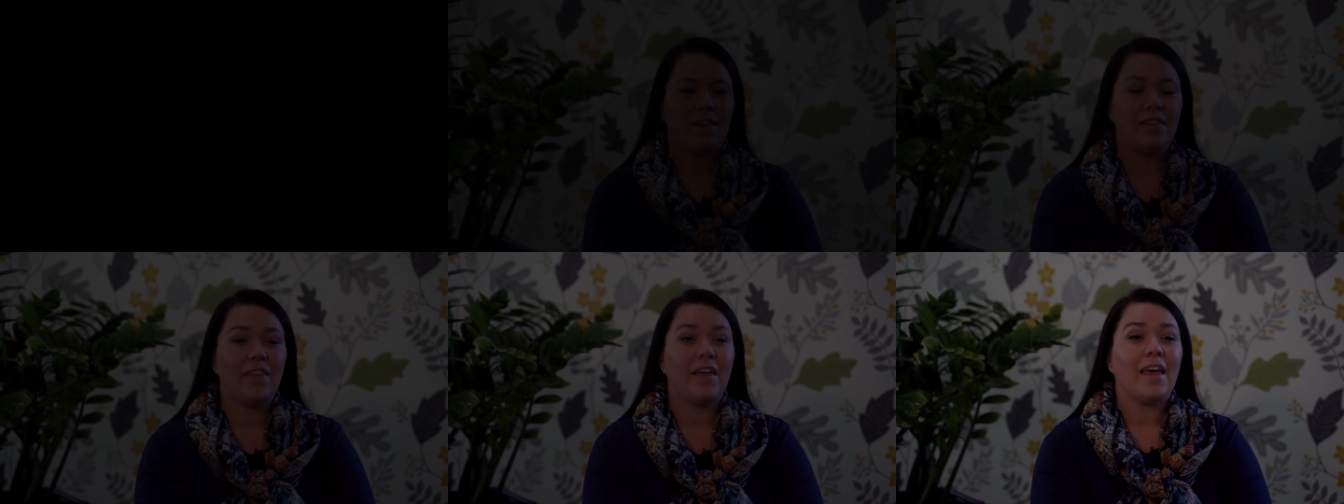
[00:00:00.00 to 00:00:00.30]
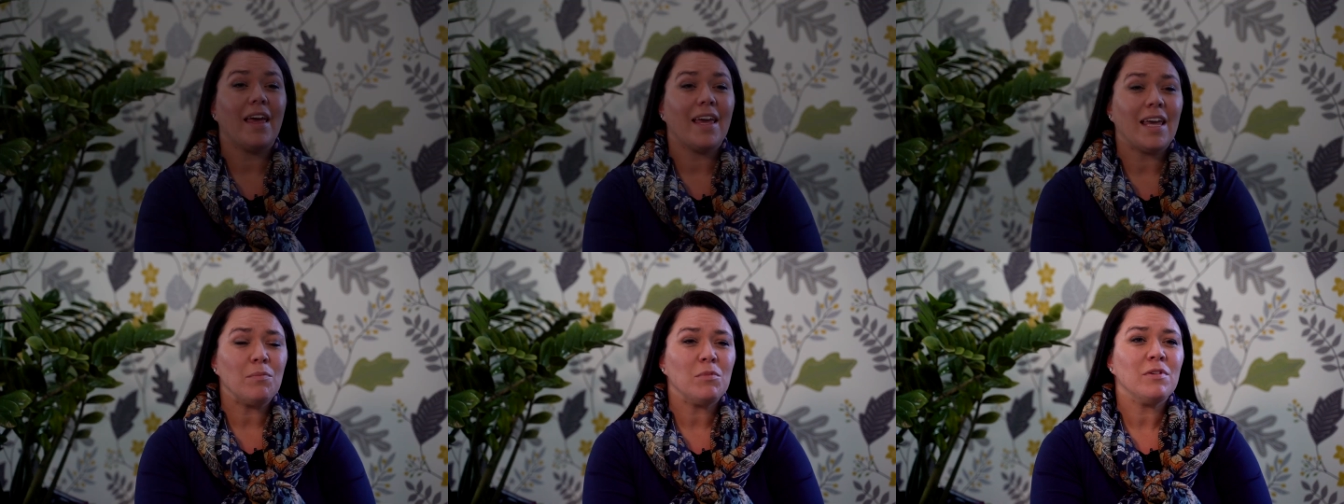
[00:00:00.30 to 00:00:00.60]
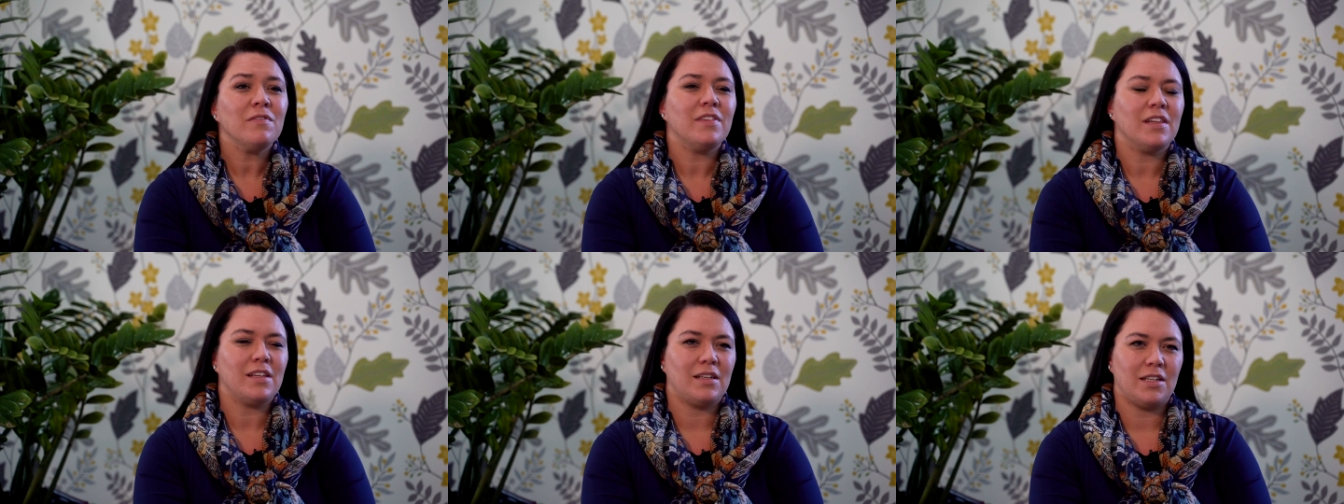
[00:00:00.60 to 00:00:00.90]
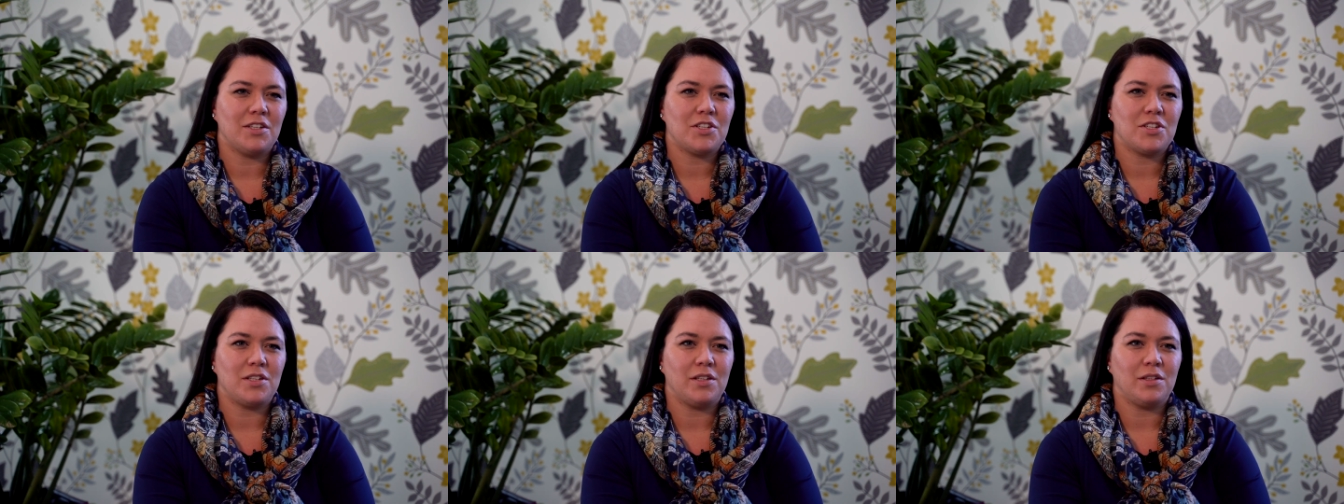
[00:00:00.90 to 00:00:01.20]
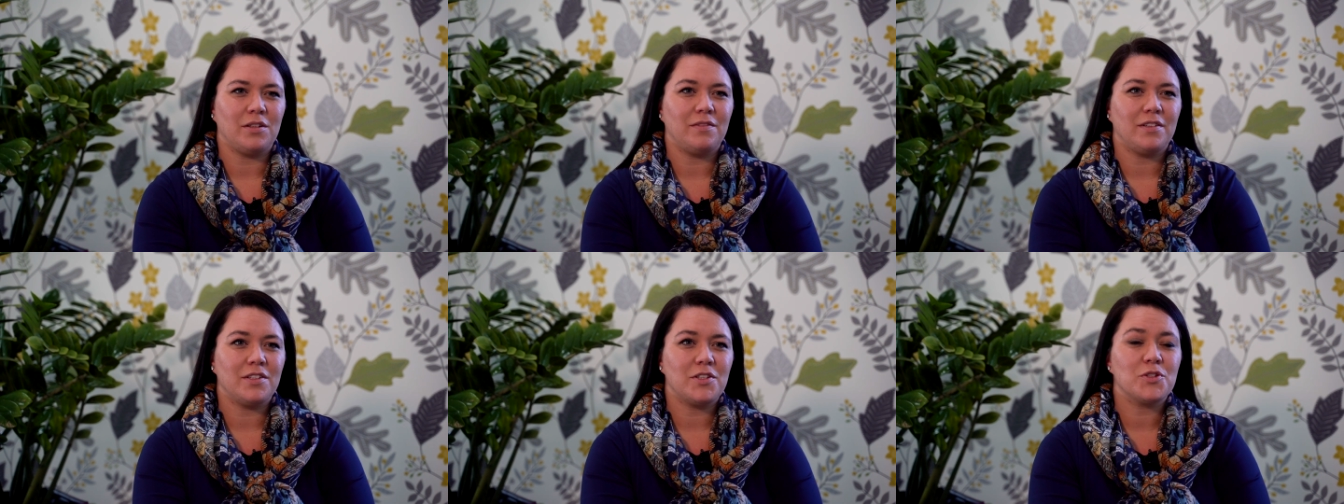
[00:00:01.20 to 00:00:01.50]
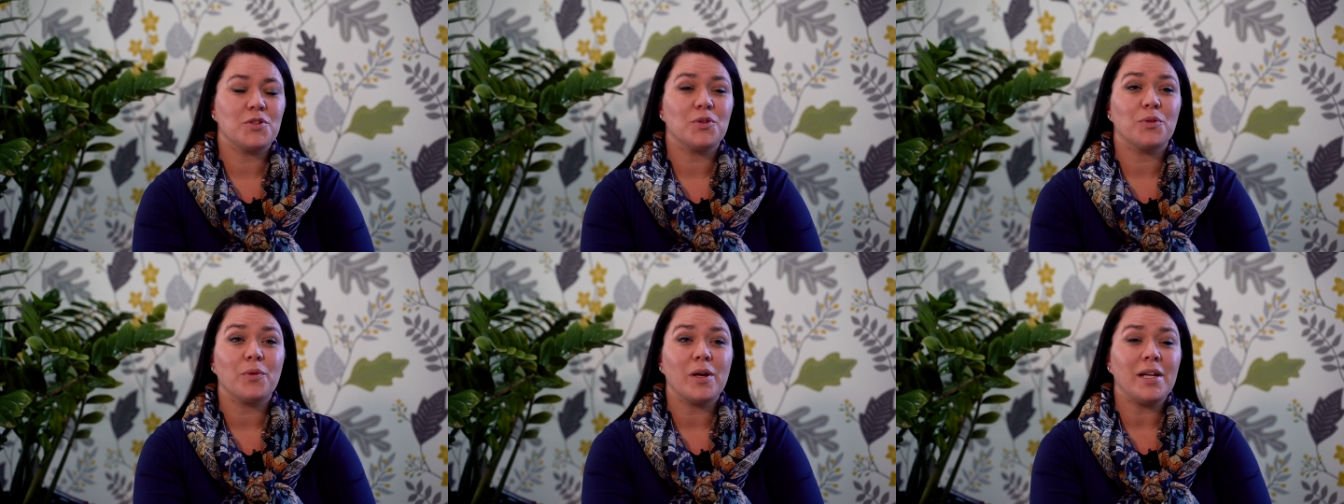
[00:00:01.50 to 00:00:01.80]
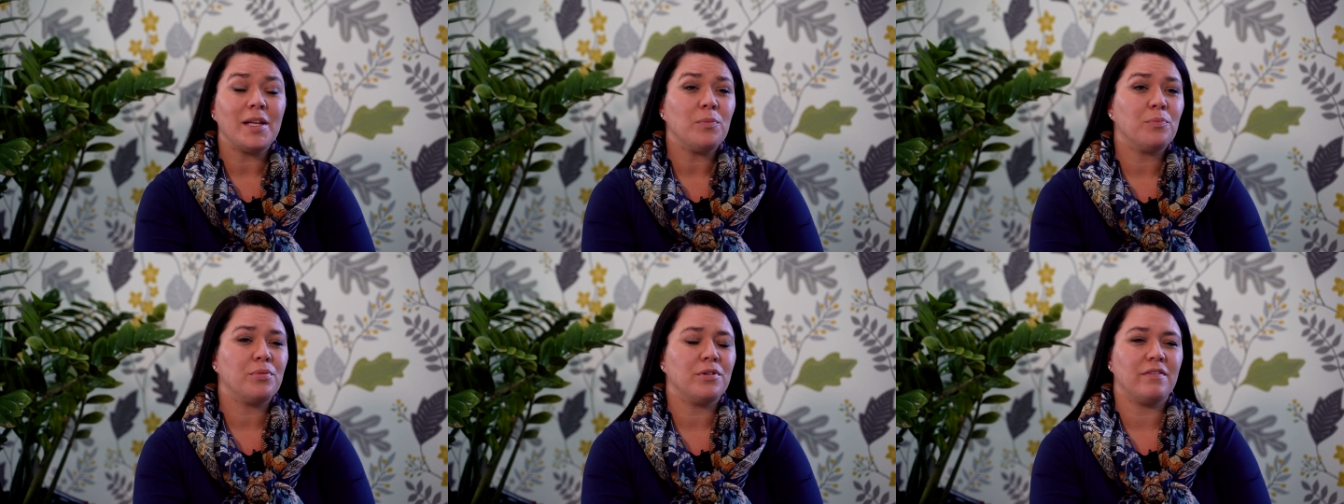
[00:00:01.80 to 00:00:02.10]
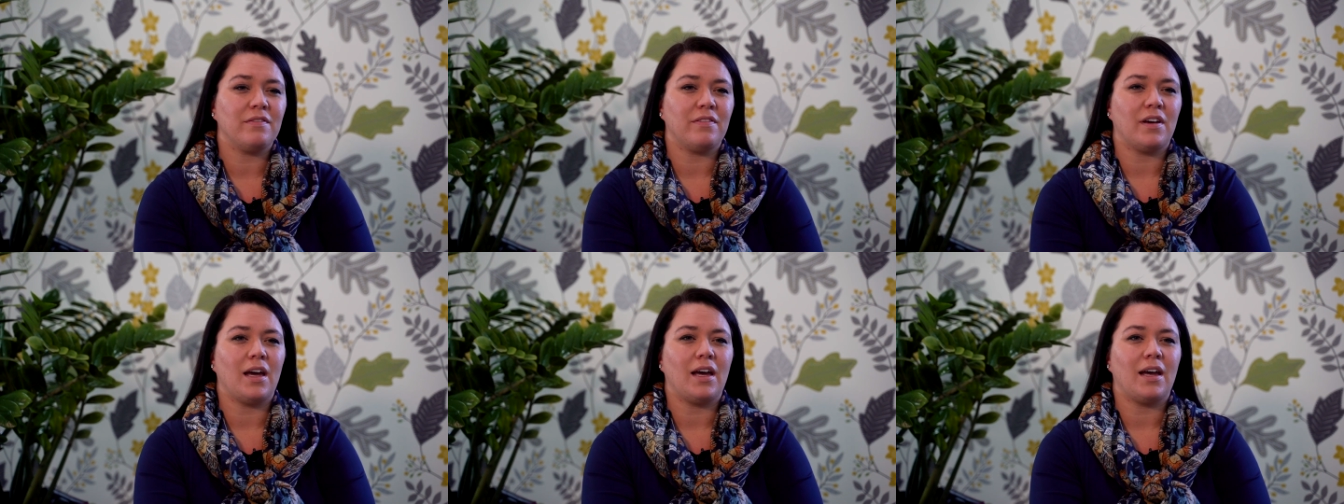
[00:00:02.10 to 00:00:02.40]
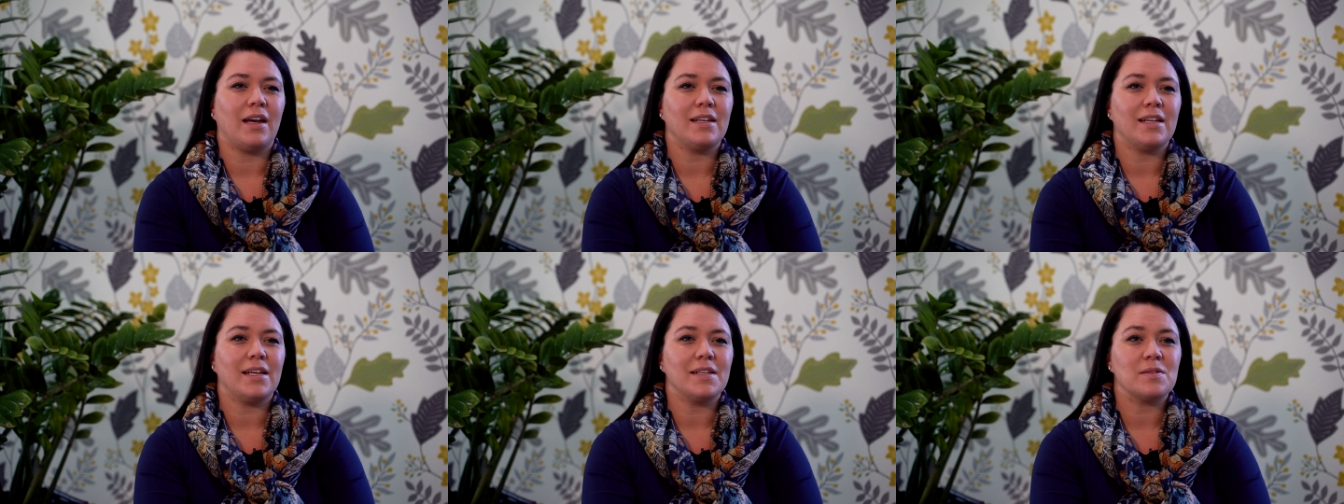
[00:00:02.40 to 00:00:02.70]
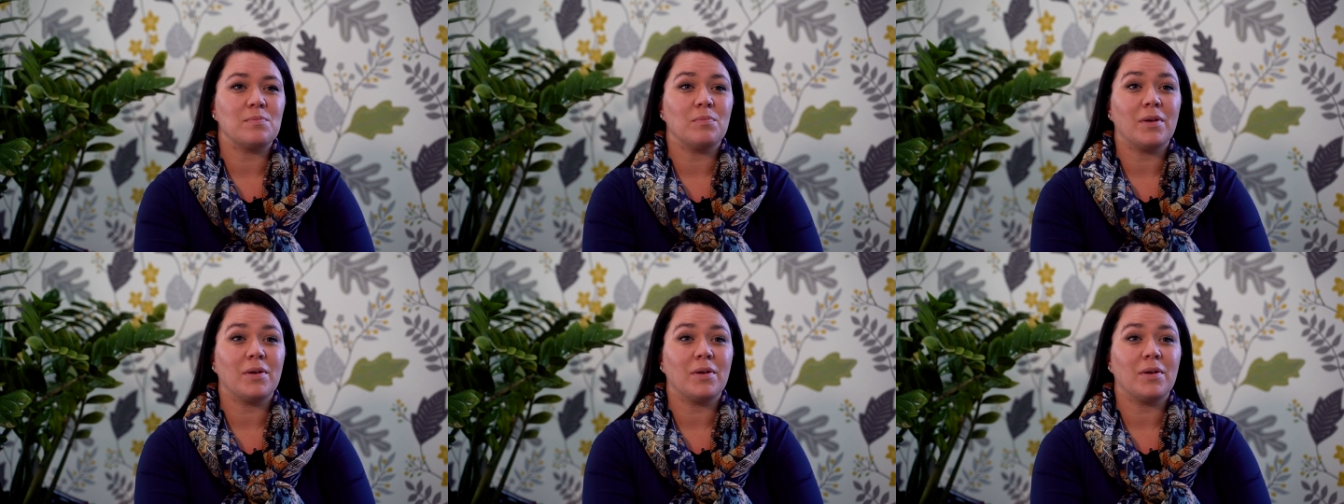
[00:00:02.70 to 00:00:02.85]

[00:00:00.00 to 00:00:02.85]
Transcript: The aim of the initiative is to really provide as